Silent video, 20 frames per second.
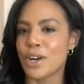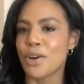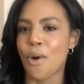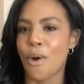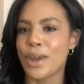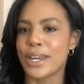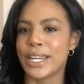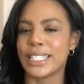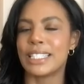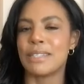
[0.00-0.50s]
weren't
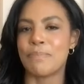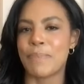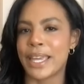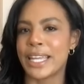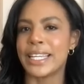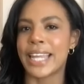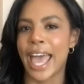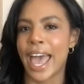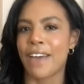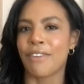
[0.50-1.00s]
going to
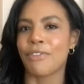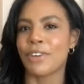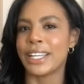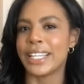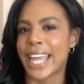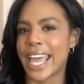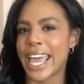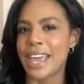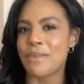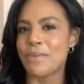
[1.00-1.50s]
spend
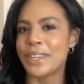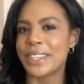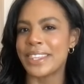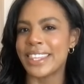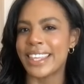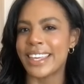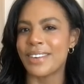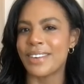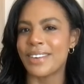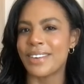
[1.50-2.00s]
every day
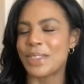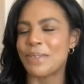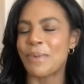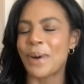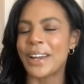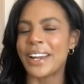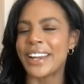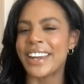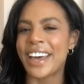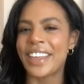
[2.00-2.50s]
with with
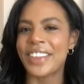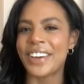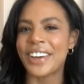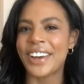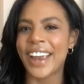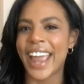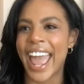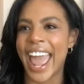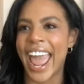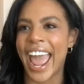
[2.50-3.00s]
one
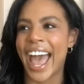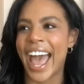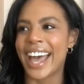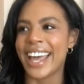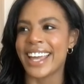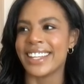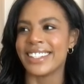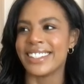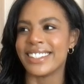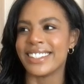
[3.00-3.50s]
another,
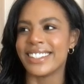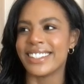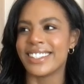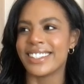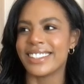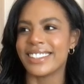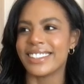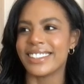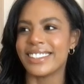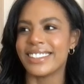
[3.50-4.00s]
and
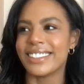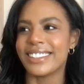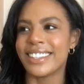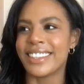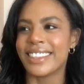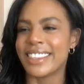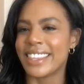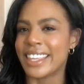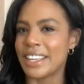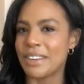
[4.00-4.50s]

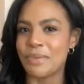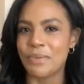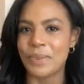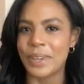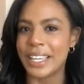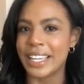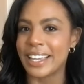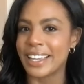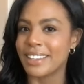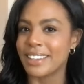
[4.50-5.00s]
then
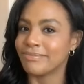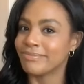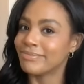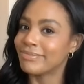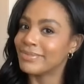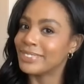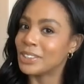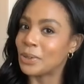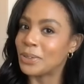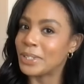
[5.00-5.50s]
we
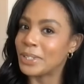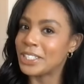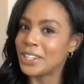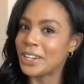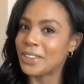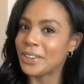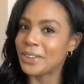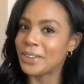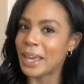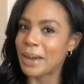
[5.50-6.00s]
told
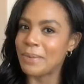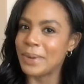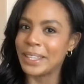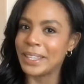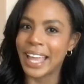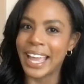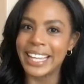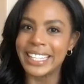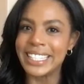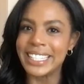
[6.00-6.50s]
each other that we
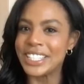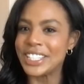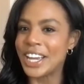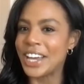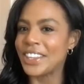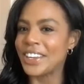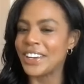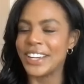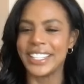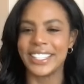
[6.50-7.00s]
liked each
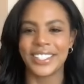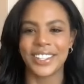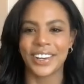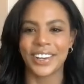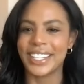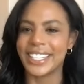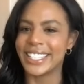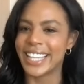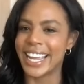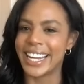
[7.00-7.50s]
other and
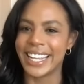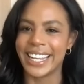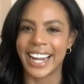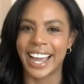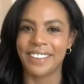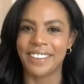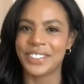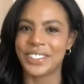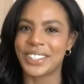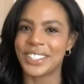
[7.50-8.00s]
started dating
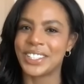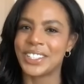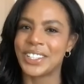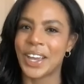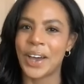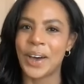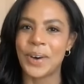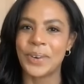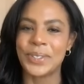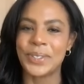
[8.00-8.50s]
after the
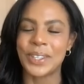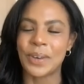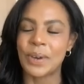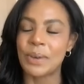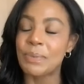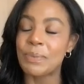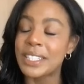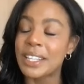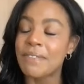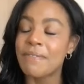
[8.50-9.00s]
show. So
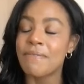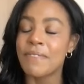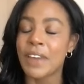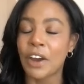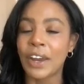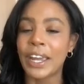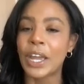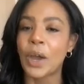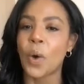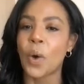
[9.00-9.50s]
it was a
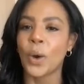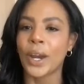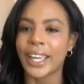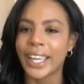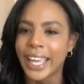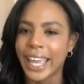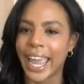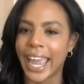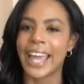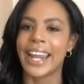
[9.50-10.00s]
very
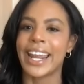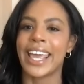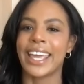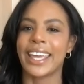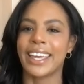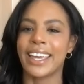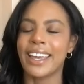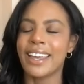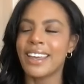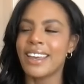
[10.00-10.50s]

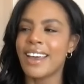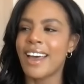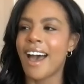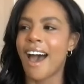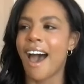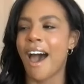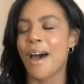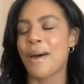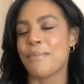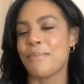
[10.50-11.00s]
organic
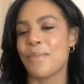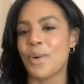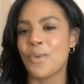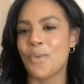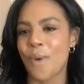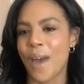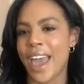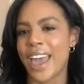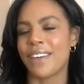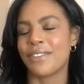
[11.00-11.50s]

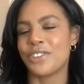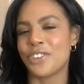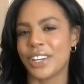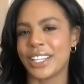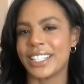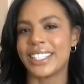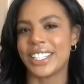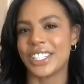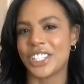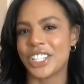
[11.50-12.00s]
um, way of
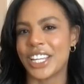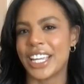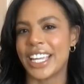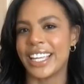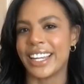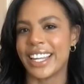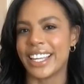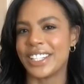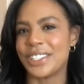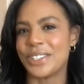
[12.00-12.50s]

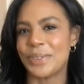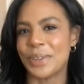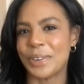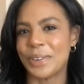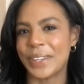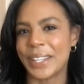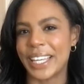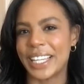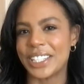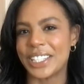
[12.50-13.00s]
transitioning into
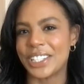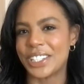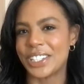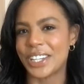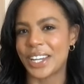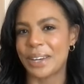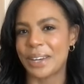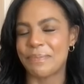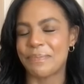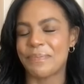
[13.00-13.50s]
a
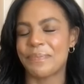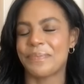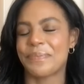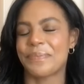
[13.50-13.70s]
relationship.